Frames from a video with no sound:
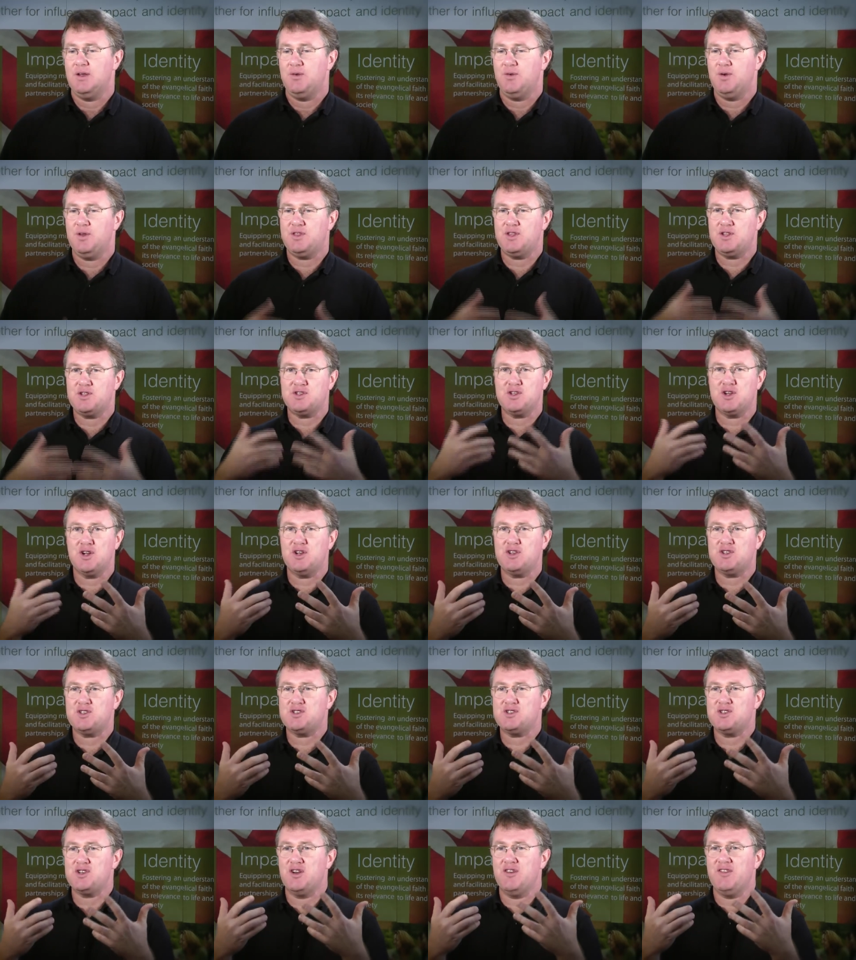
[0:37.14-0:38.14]
with the
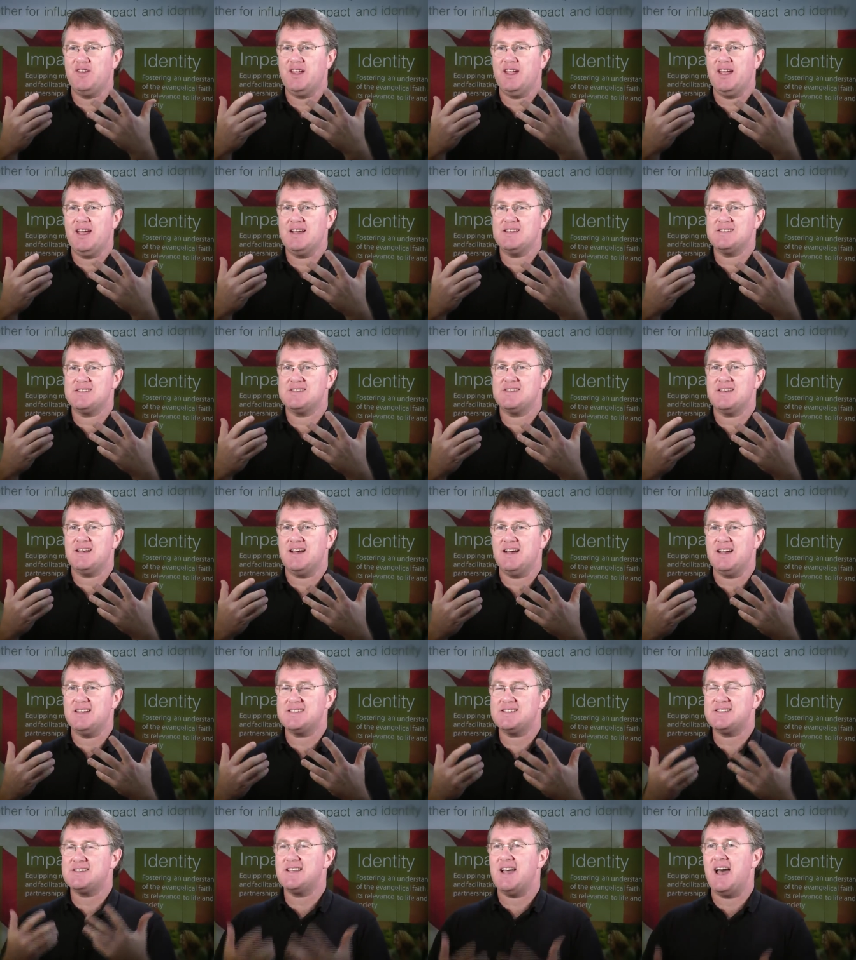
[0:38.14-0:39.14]
church serving as
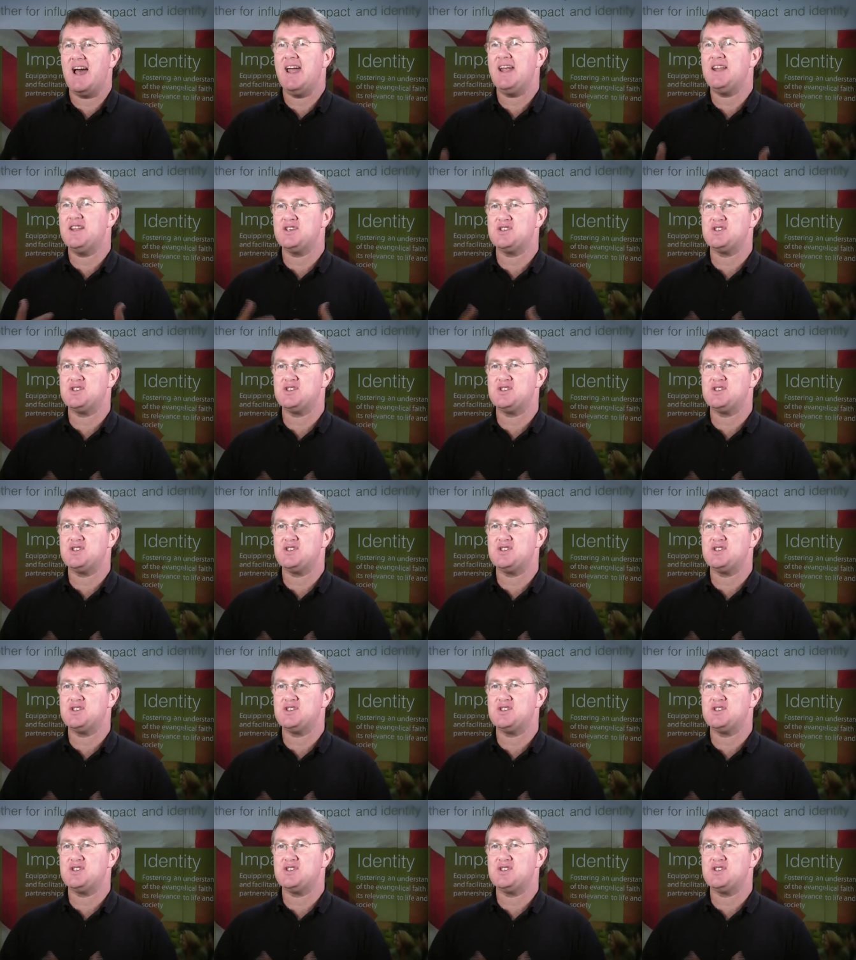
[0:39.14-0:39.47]
a sign,